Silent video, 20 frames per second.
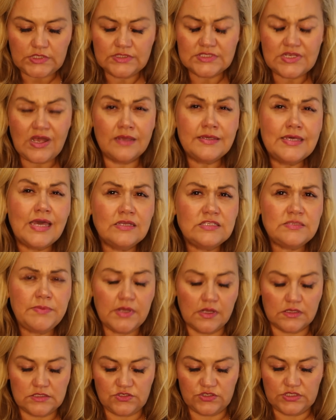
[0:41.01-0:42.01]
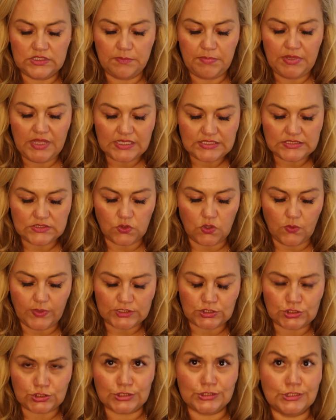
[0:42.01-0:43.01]
So I'm going to be answering personal
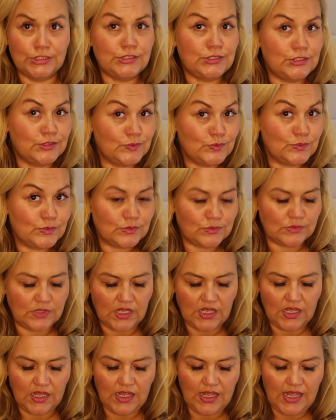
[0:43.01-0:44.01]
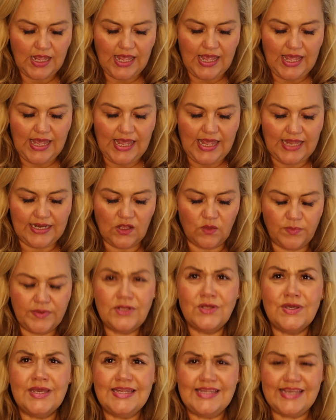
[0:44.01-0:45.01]
questions, and I'll
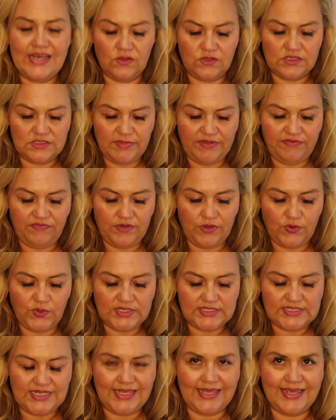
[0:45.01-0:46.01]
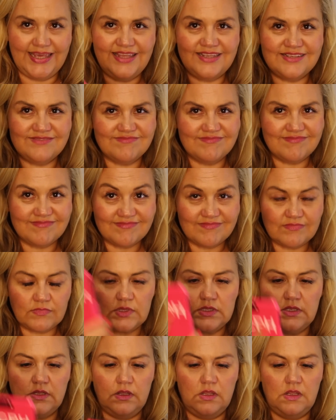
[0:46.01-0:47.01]
be looking down because my phone is here.
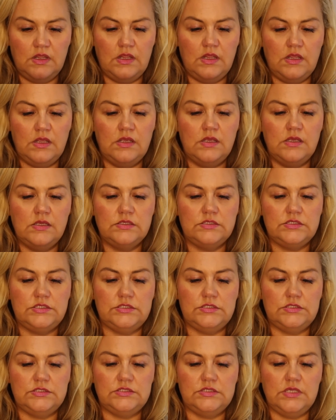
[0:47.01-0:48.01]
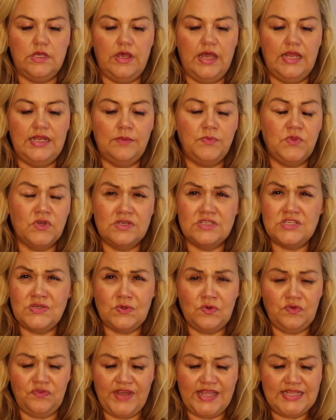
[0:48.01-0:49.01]
So, and I'm not going to
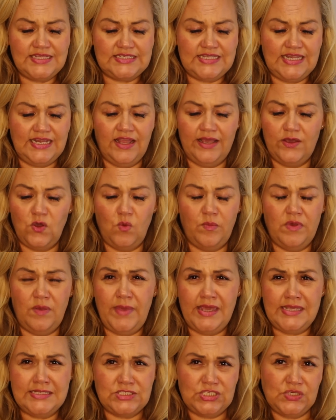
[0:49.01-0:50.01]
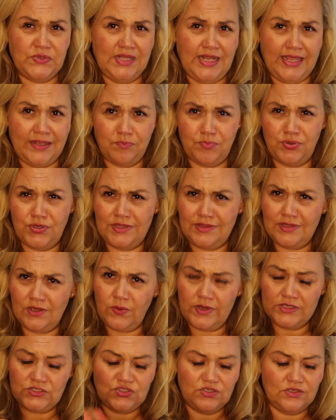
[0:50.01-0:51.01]
do it all fancy like all my mates do and like put the
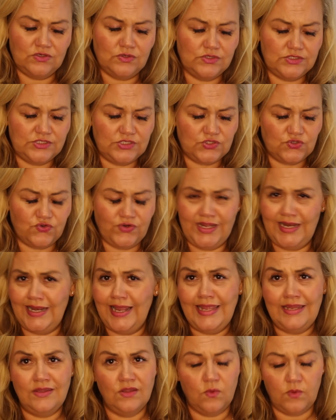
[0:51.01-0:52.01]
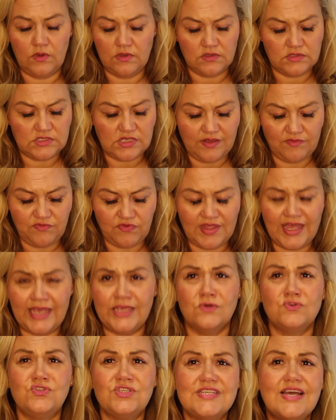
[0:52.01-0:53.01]
question across the screen. Ain't no one got time for
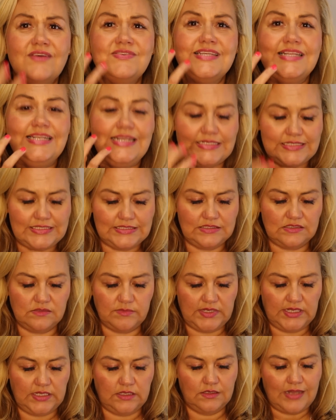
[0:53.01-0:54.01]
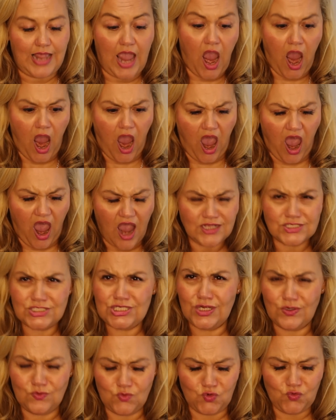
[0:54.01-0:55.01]
that. You'll just have to listen to me.
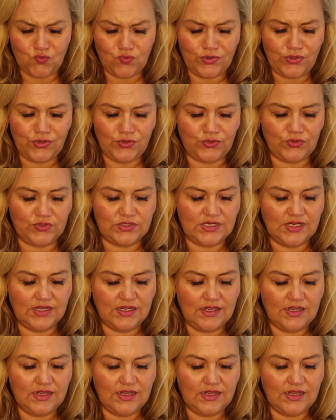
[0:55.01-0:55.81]
So rude.